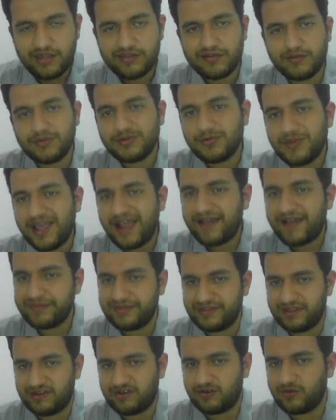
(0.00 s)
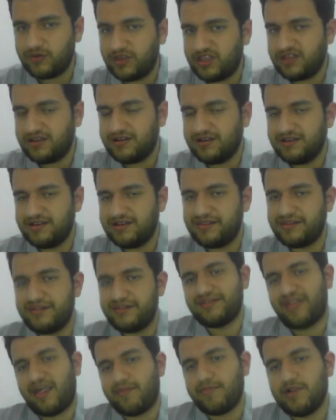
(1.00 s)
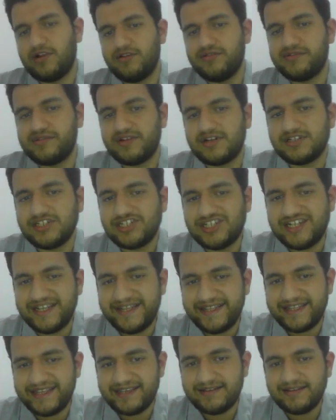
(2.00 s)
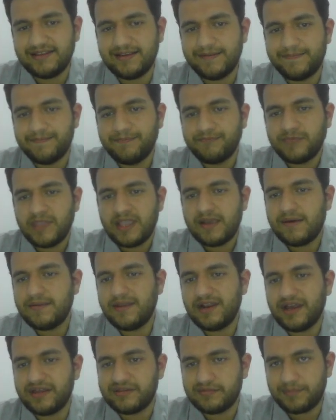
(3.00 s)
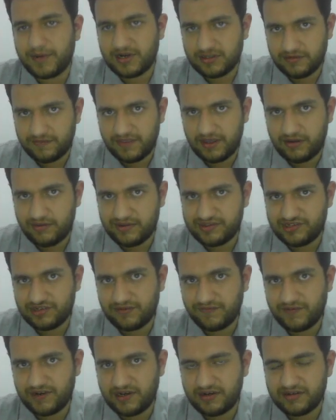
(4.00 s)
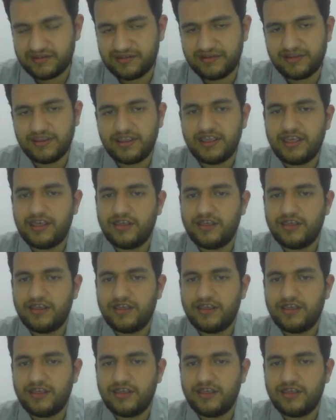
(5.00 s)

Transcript: So what we have seen in this example, you start reading the last part of the question first.